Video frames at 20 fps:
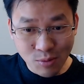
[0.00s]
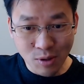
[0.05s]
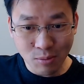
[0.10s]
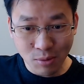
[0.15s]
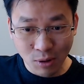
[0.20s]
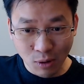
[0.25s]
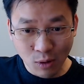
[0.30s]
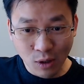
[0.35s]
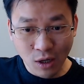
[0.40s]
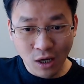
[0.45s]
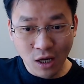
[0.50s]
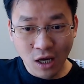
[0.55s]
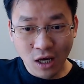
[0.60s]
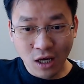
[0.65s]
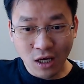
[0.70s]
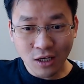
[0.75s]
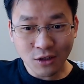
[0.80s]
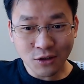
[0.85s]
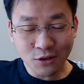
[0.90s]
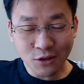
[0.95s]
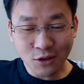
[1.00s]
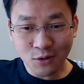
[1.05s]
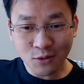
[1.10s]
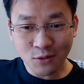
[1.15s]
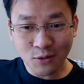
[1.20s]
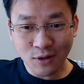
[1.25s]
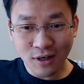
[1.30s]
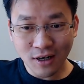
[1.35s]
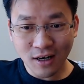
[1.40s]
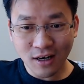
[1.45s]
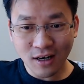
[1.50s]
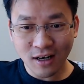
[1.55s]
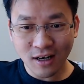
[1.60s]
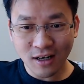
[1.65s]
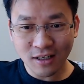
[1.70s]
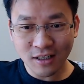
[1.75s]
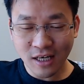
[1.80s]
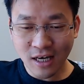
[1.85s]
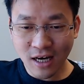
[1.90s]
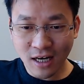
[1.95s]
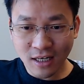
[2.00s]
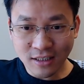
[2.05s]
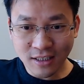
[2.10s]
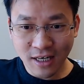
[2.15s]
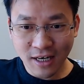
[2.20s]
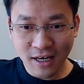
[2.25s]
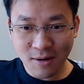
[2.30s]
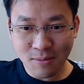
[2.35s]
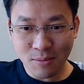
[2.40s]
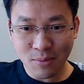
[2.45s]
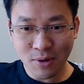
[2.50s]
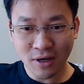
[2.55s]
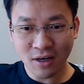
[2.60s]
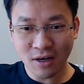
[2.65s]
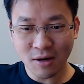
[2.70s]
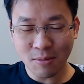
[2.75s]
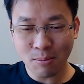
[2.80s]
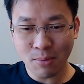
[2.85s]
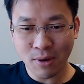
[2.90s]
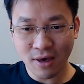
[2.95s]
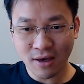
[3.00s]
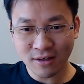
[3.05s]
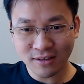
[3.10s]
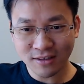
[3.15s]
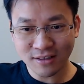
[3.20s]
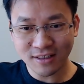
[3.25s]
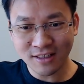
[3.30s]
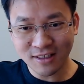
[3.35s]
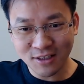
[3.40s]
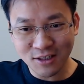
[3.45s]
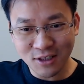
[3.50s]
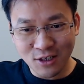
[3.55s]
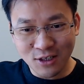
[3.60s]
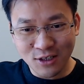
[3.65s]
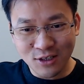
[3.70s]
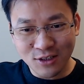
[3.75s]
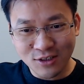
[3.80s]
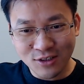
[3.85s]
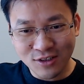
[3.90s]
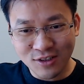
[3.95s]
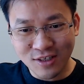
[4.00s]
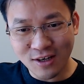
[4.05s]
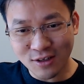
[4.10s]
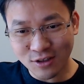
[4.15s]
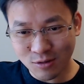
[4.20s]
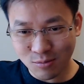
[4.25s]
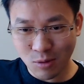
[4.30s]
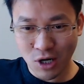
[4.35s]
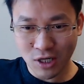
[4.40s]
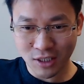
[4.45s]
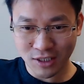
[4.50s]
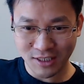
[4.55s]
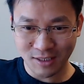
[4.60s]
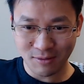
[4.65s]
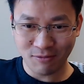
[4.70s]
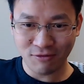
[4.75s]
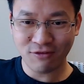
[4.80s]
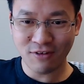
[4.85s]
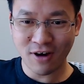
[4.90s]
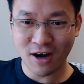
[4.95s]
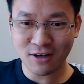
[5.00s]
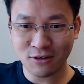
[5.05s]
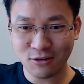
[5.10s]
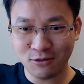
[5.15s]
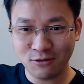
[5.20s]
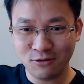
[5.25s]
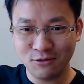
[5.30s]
people. You know, the other day I compared the sales marketing funnel